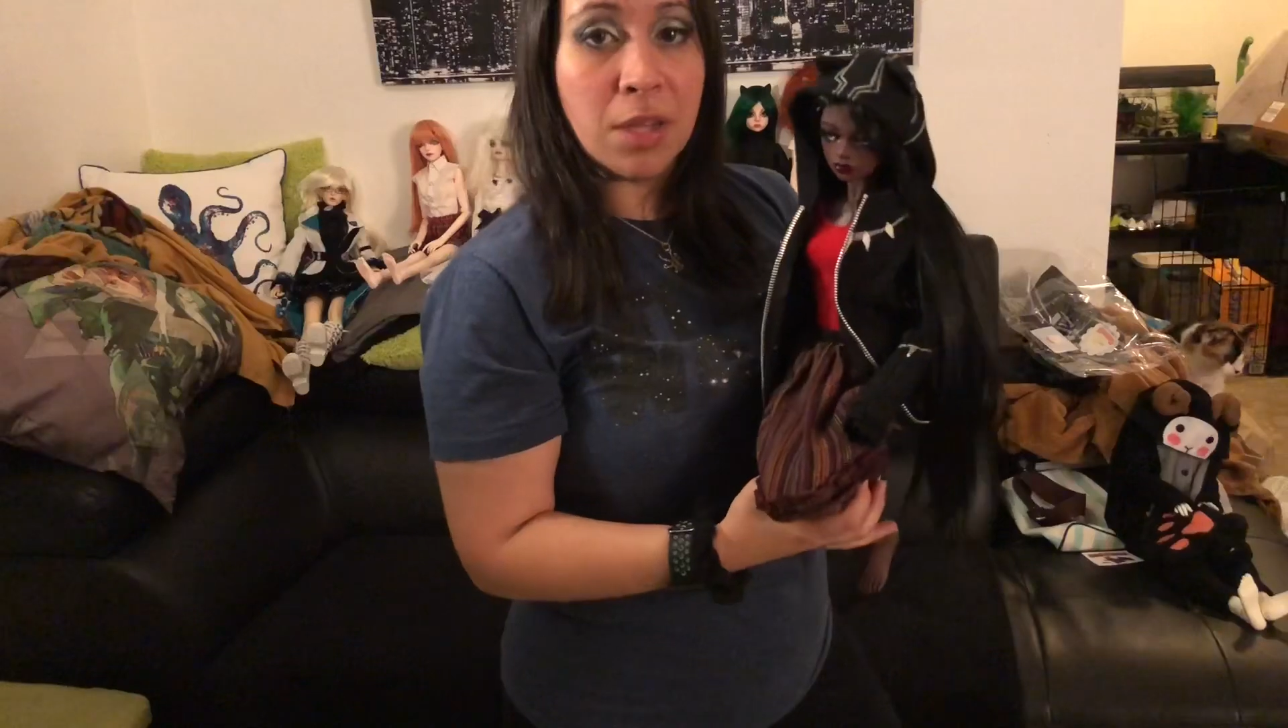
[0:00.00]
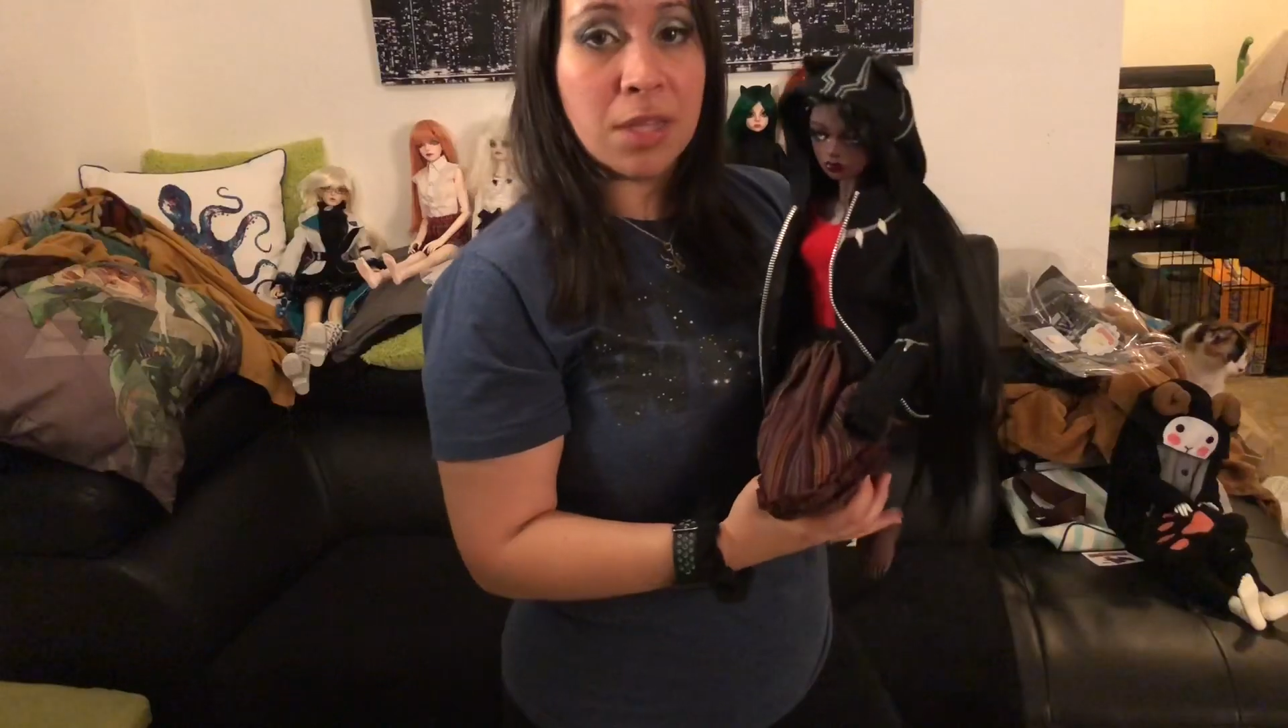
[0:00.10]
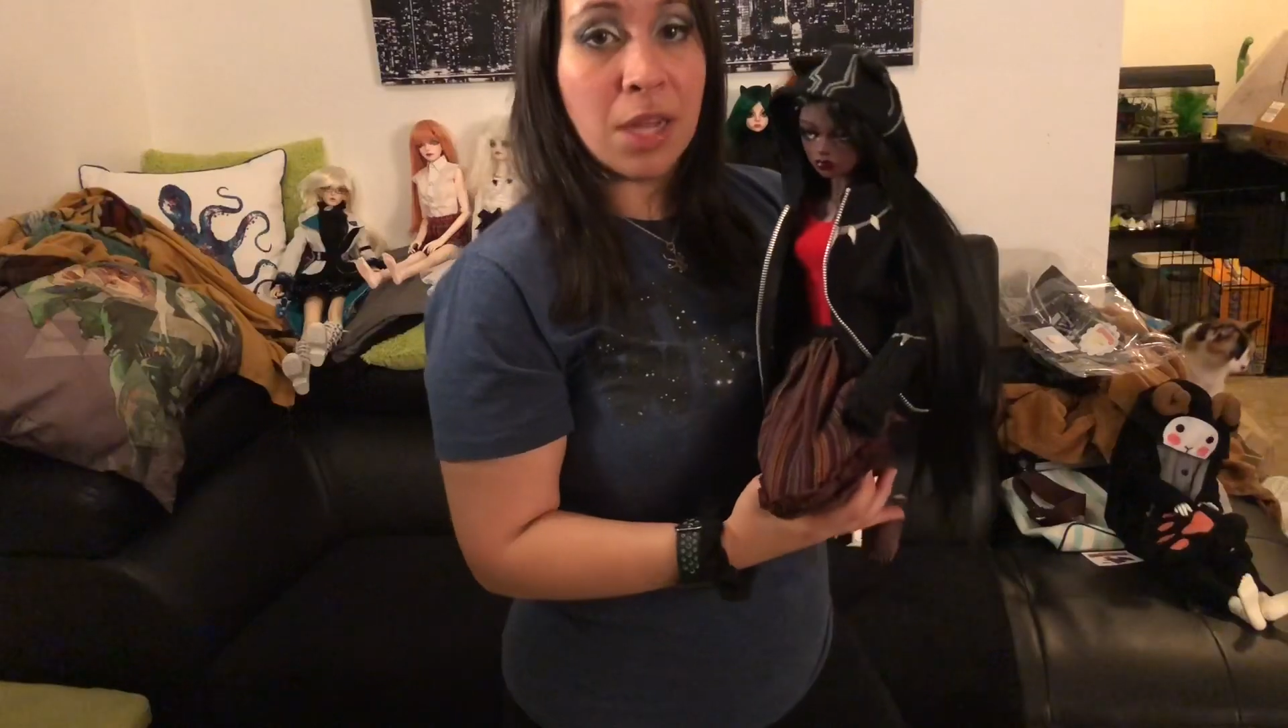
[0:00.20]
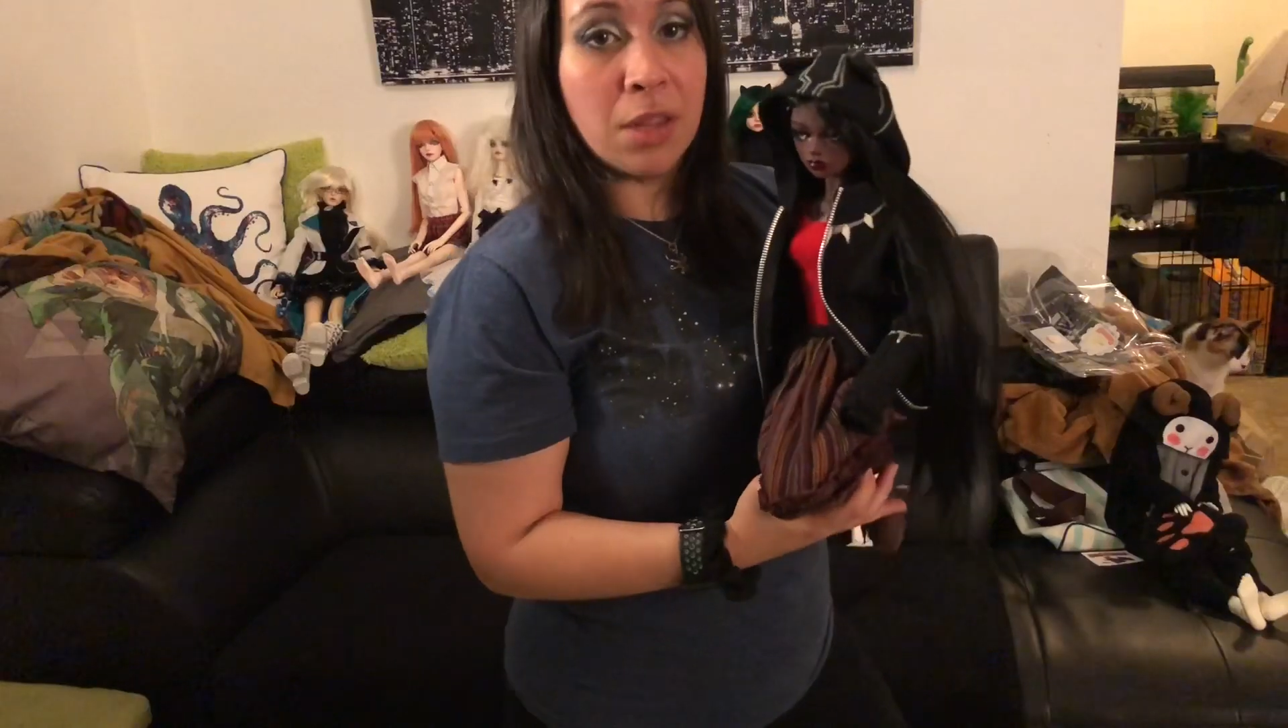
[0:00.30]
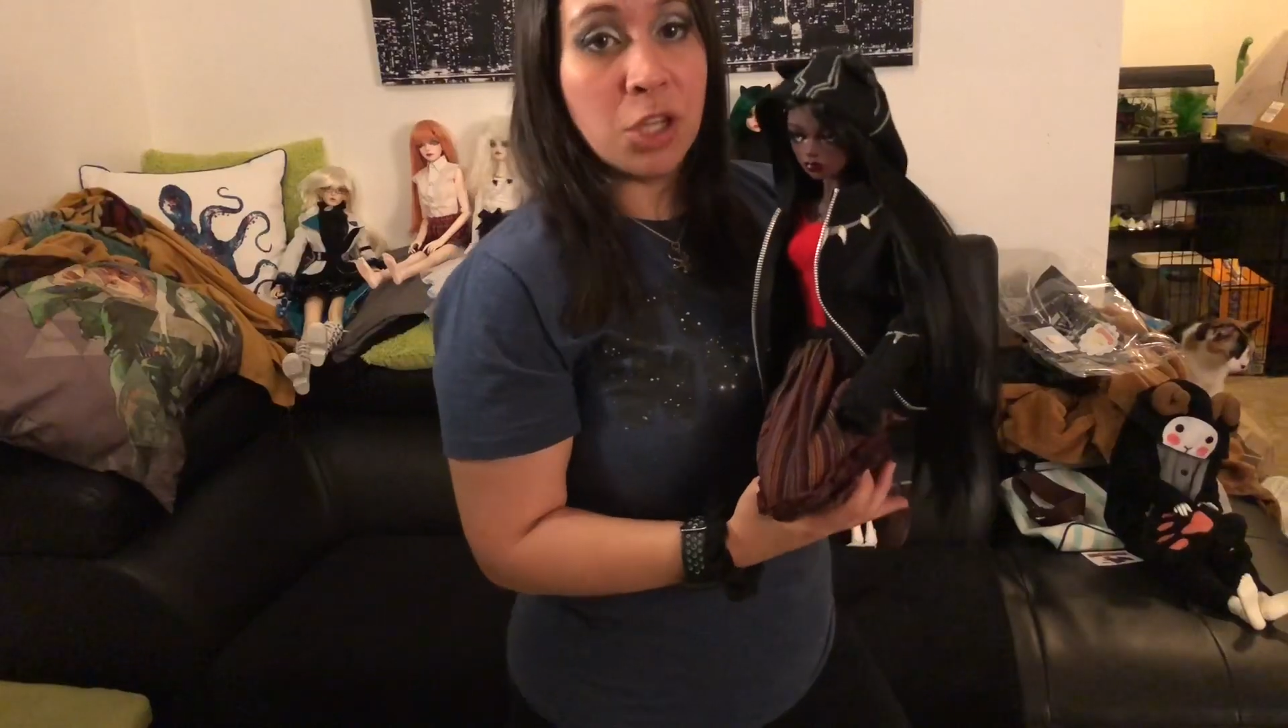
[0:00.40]

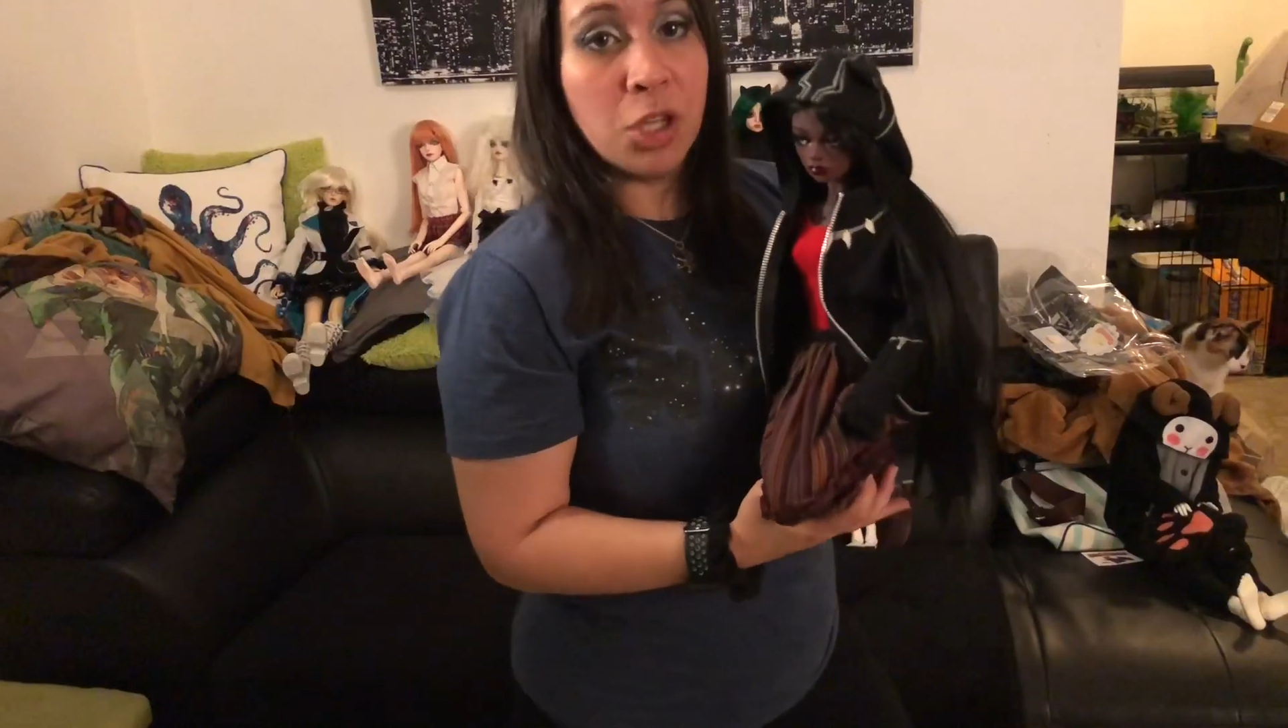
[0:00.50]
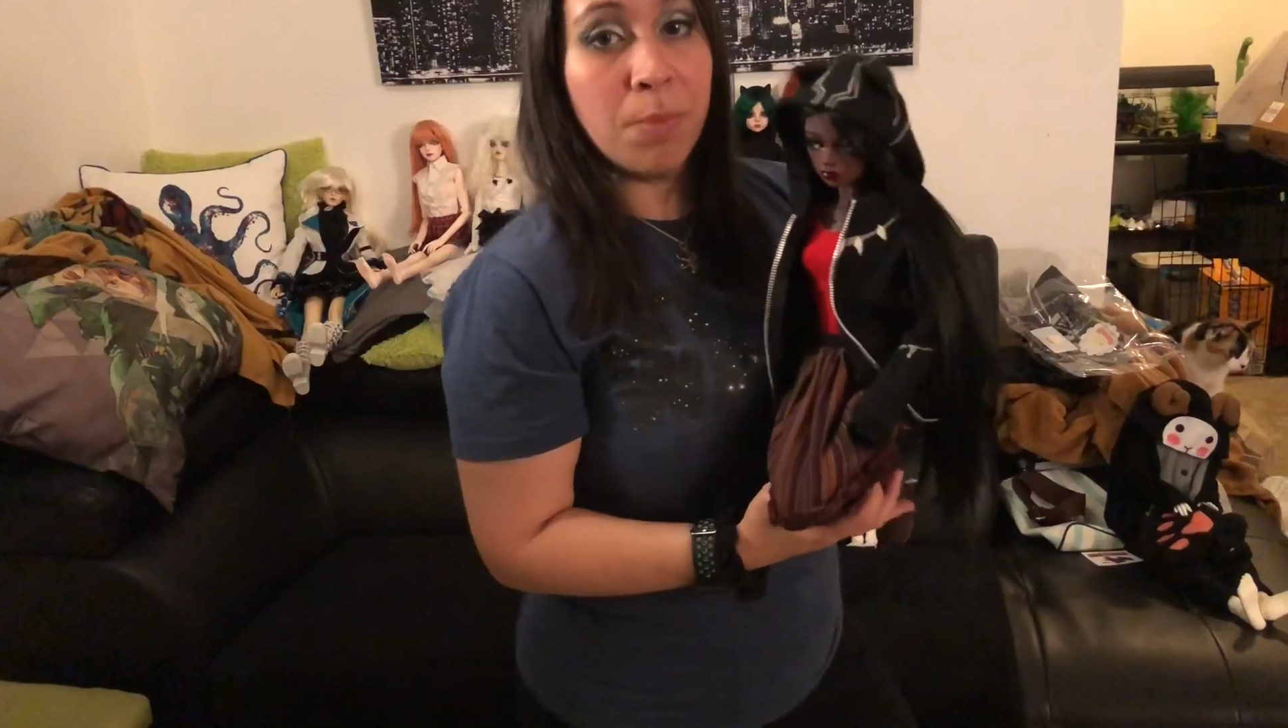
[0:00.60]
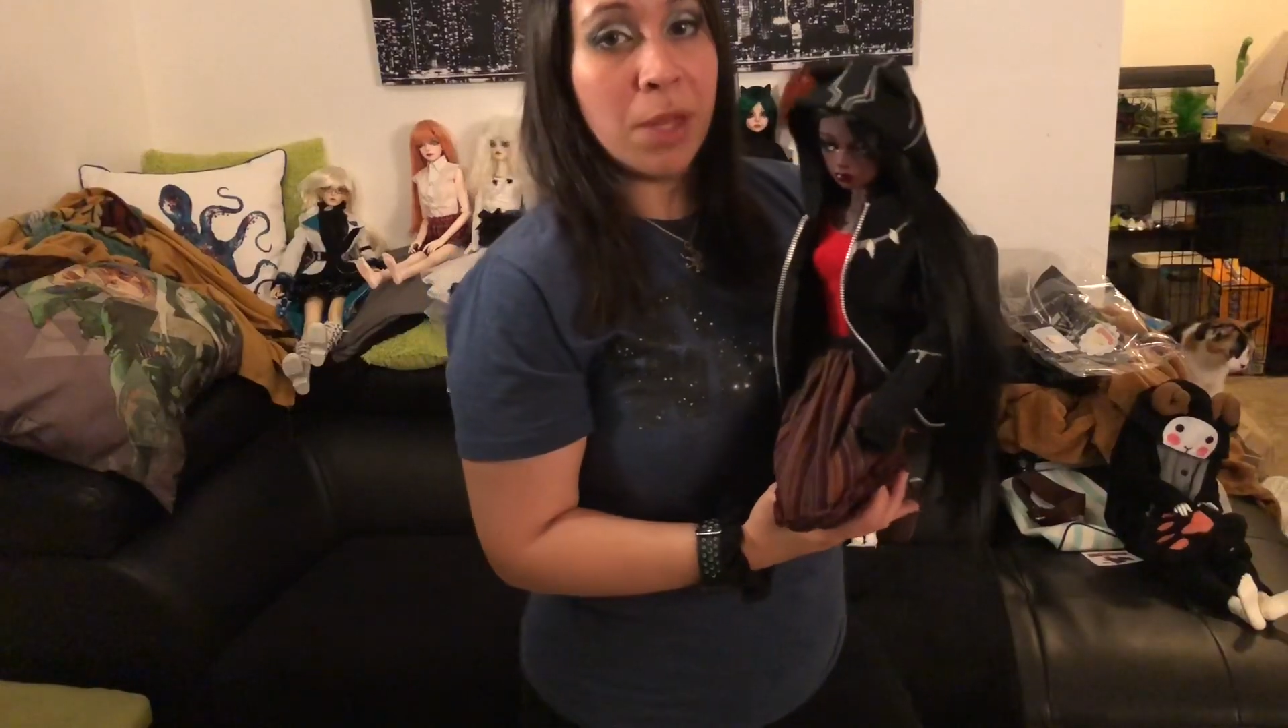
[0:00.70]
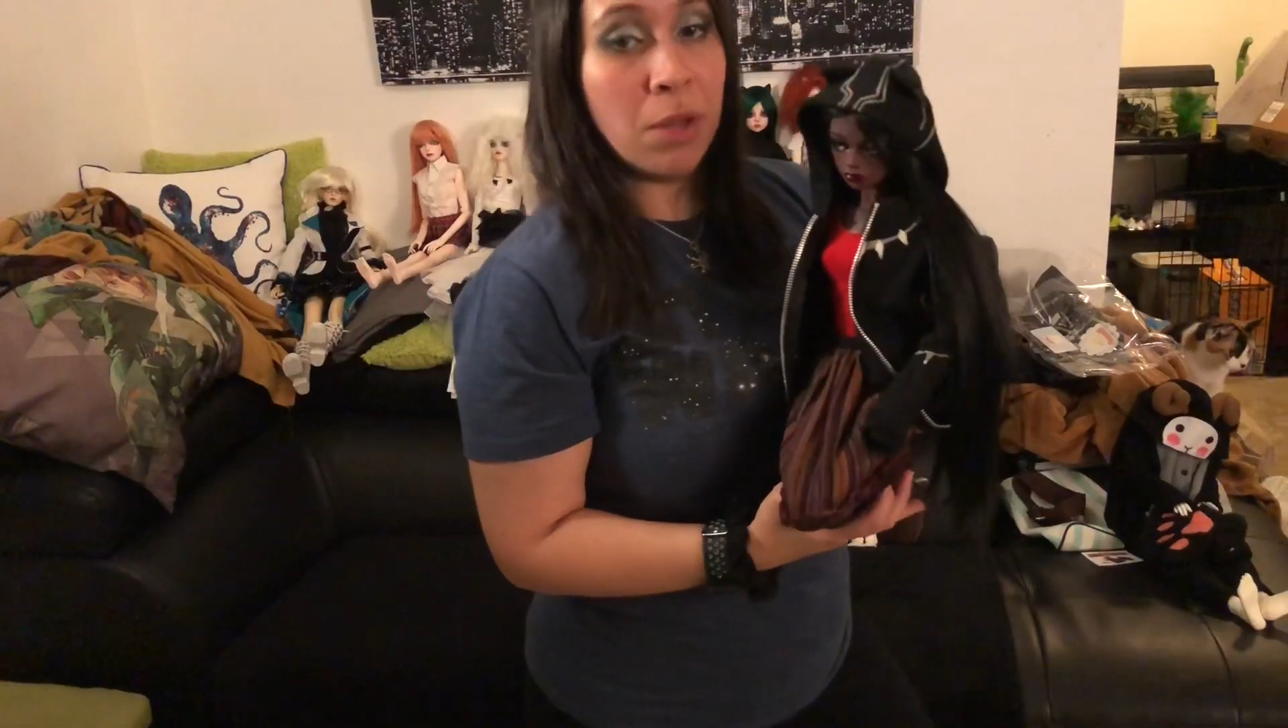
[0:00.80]
because the shipping